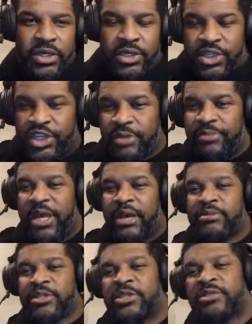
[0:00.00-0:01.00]
should be
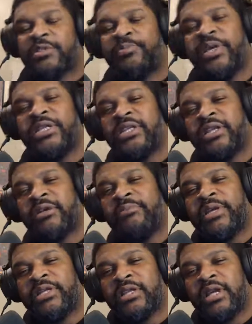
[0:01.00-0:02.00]
able to speak to them
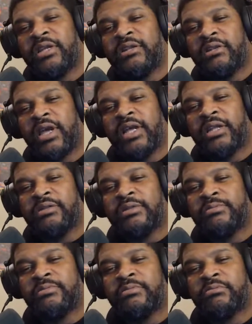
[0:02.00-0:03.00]
and
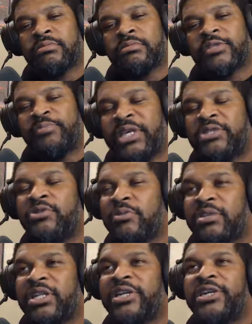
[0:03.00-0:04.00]
speak to them
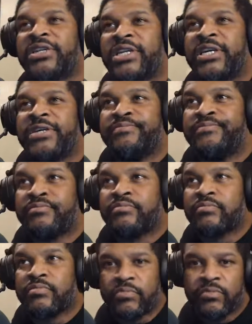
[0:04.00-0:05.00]
clearly
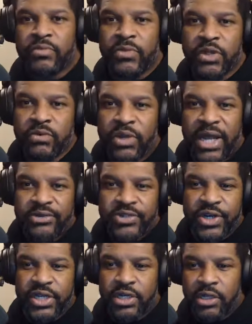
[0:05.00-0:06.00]
without
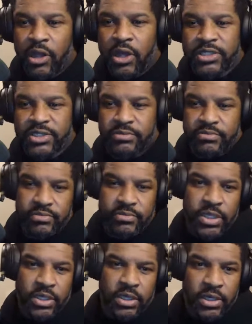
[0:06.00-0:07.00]
trying to gloss them
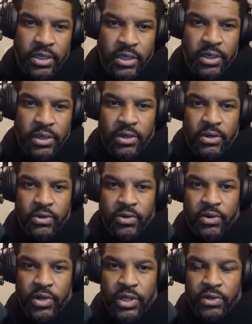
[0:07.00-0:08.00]

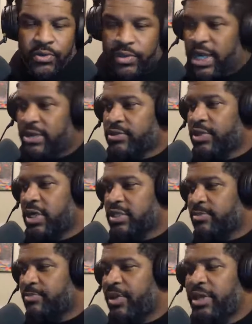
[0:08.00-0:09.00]
or without trying to
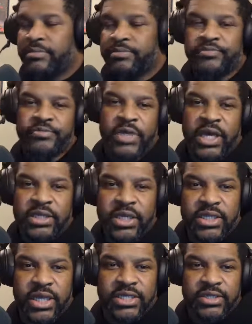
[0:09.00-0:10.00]
spin them. I
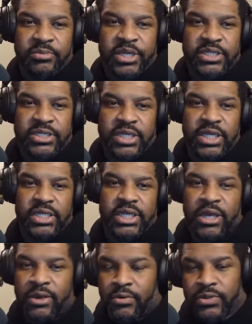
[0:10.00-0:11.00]
think that's the biggest thing. They
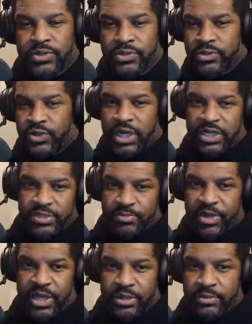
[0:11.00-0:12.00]
don't want you to try to
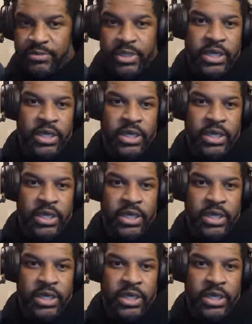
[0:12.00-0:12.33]
spin them